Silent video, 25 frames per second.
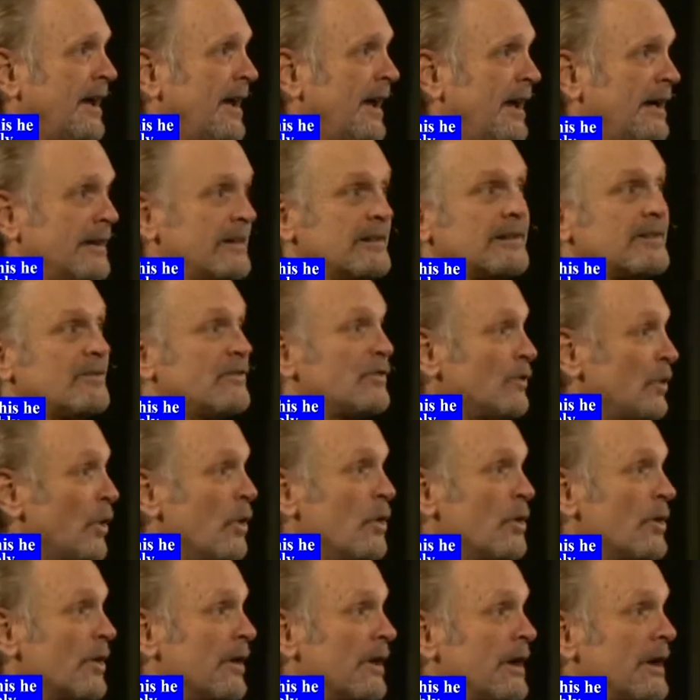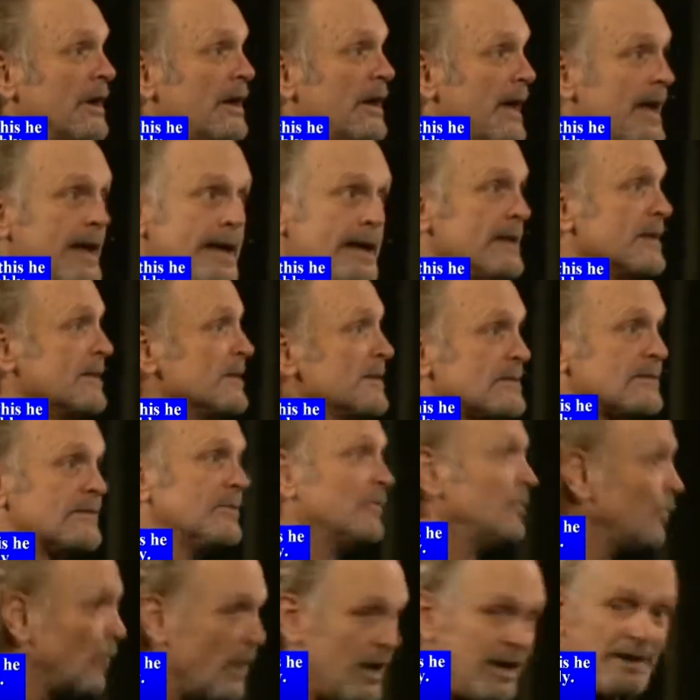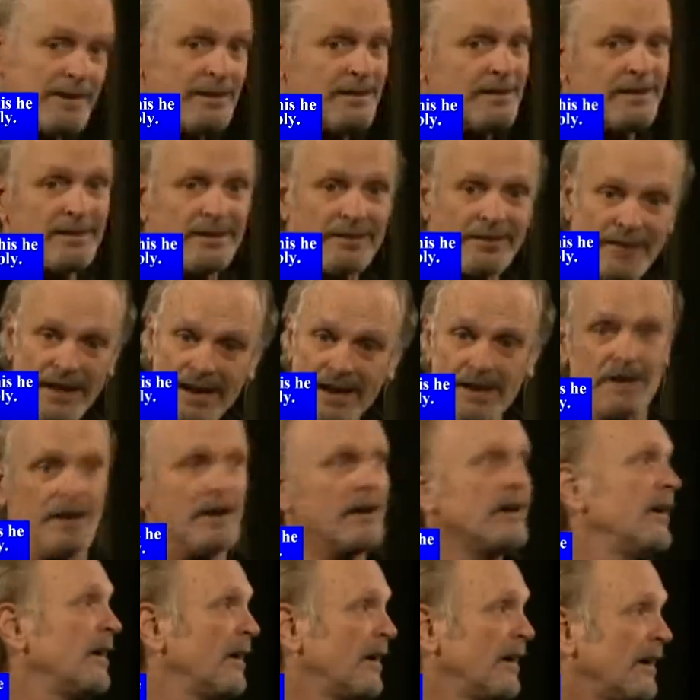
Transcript: and the story ends right there.